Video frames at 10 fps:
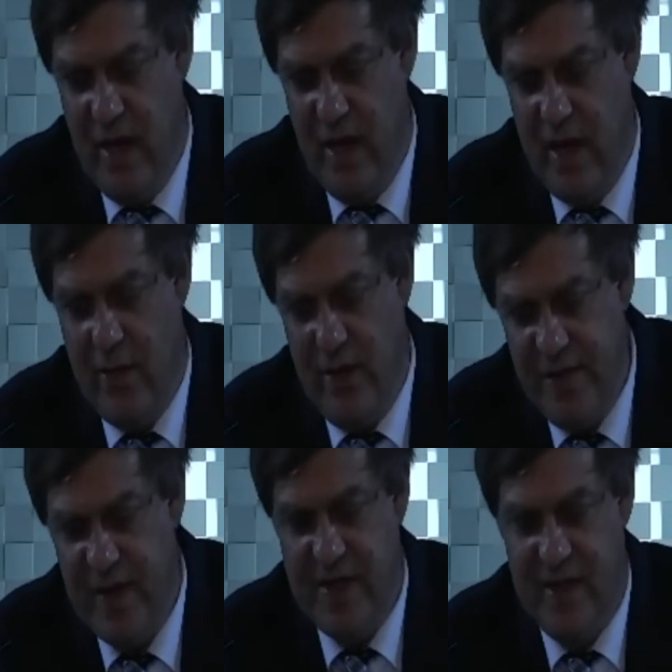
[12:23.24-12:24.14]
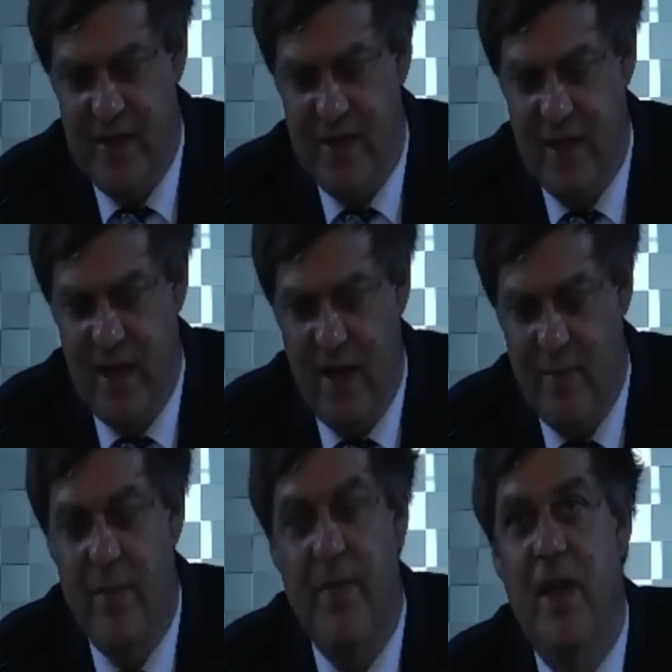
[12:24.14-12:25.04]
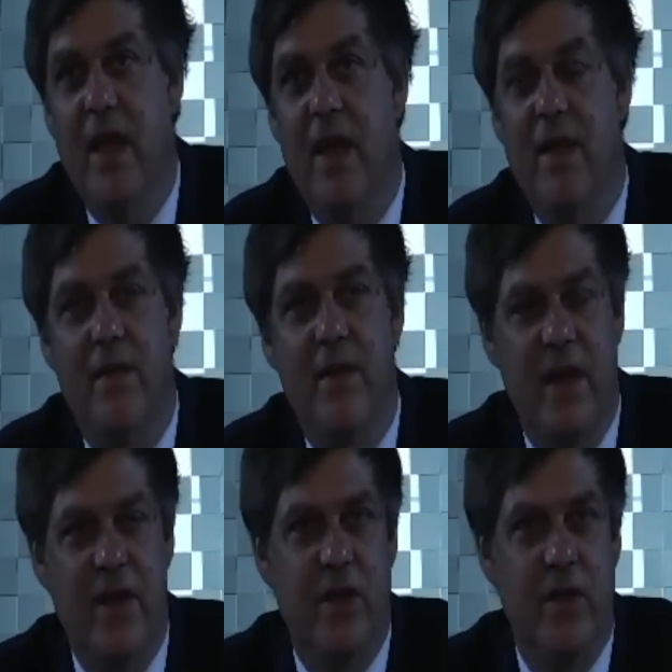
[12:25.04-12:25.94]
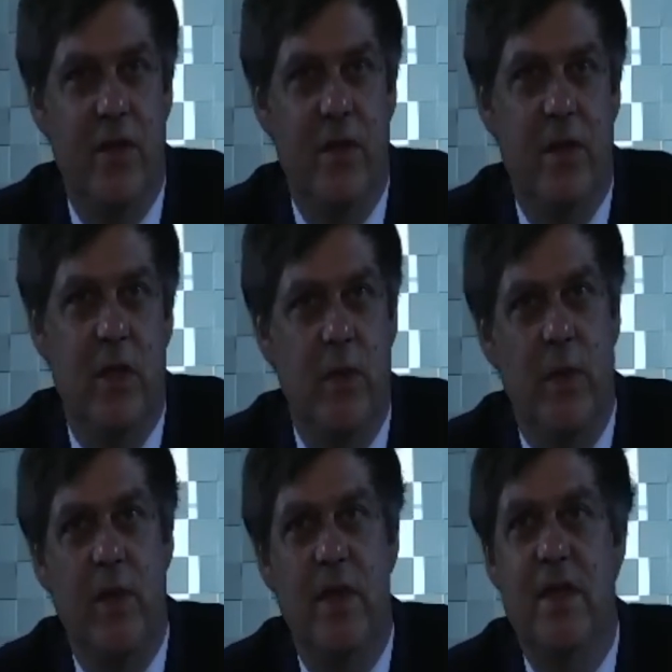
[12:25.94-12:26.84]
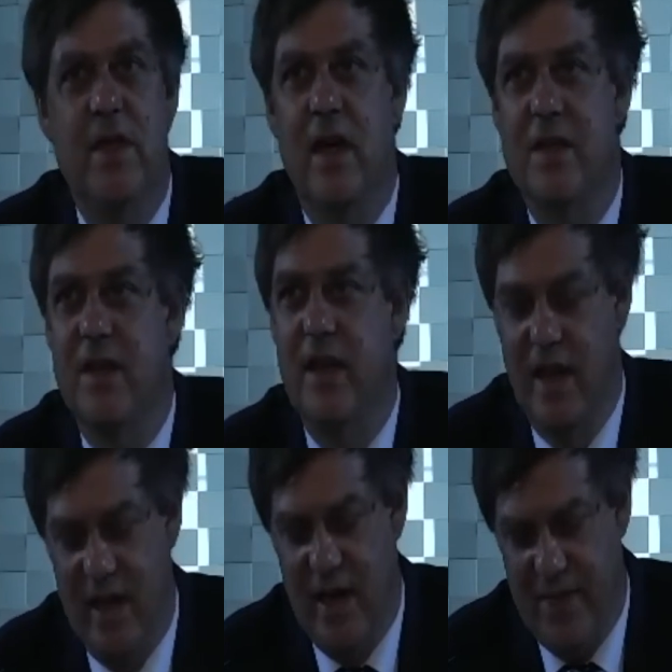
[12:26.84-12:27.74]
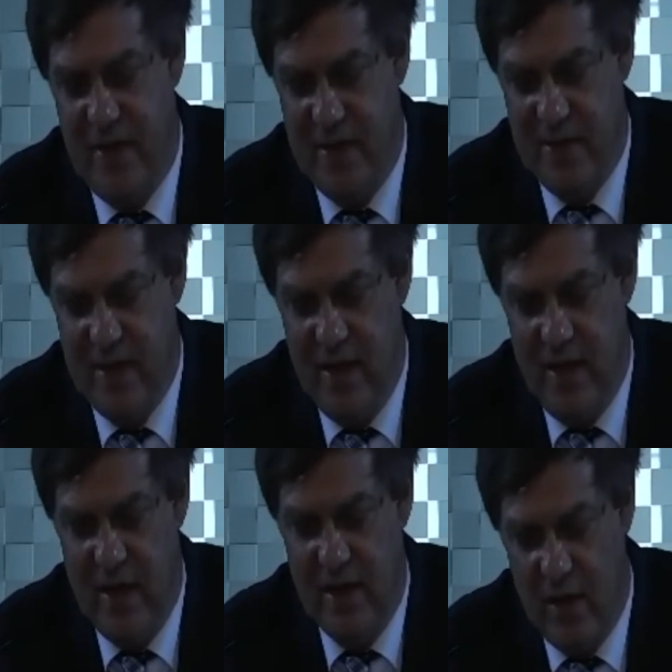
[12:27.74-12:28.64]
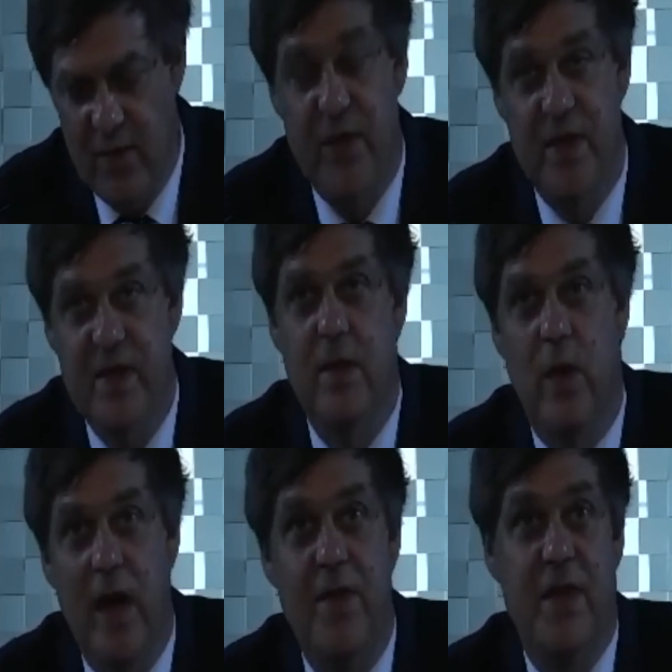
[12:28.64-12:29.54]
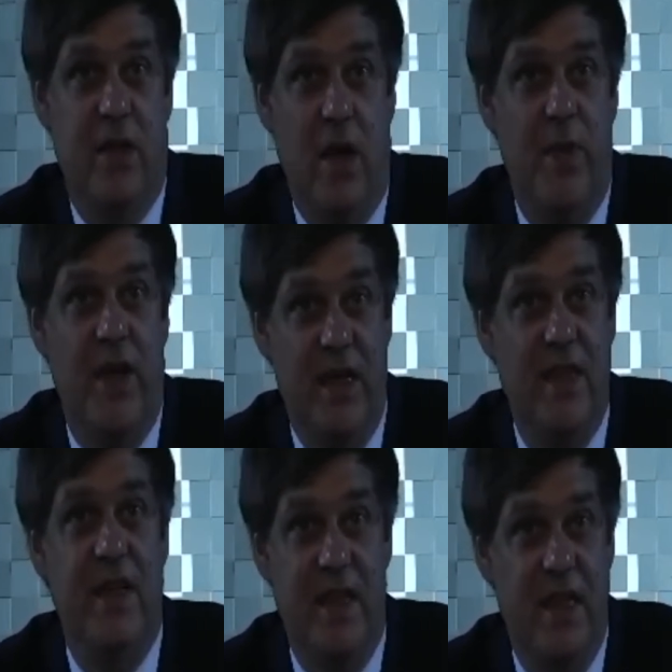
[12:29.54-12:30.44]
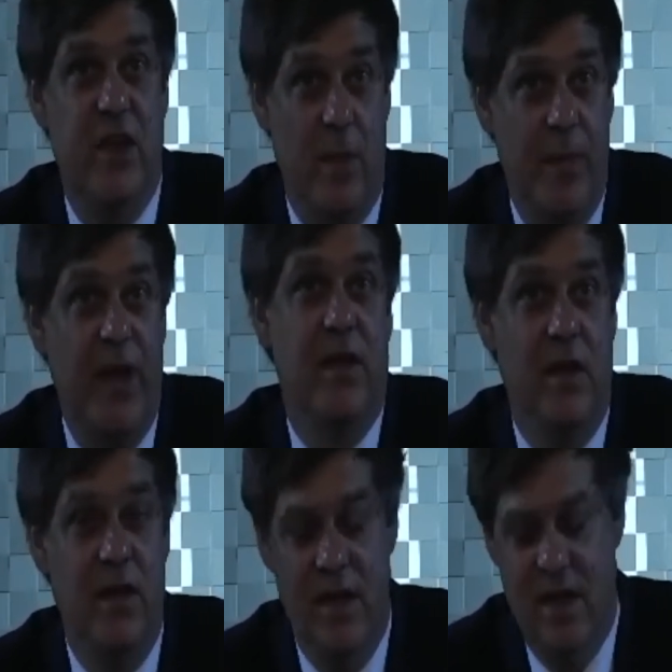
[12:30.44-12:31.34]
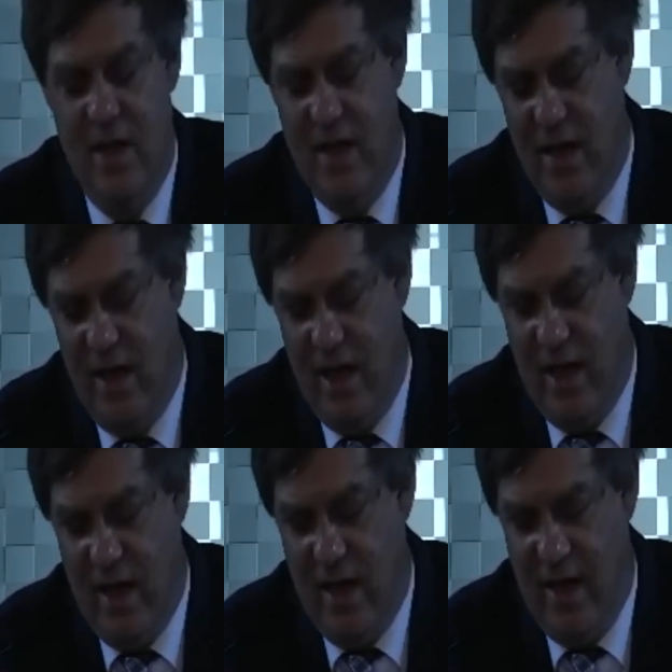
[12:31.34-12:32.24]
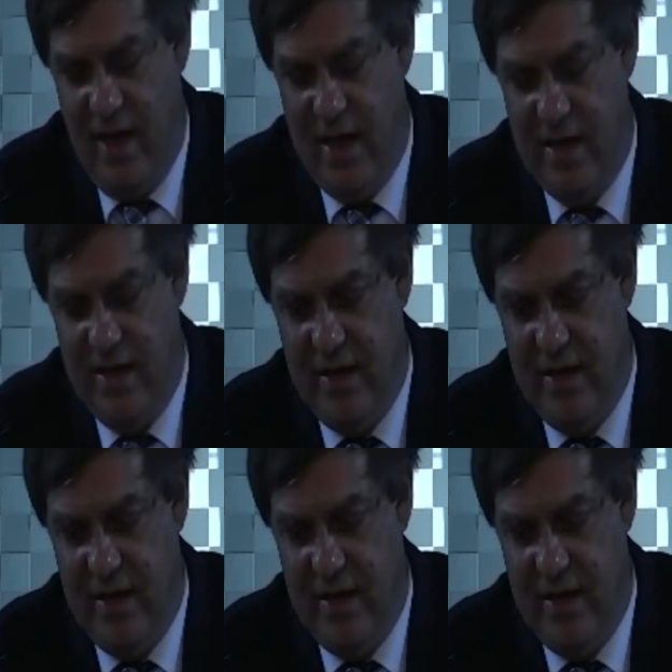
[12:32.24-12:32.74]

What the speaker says: revisit the issues which we will discuss here at this conference, and why the topic is indeed topical and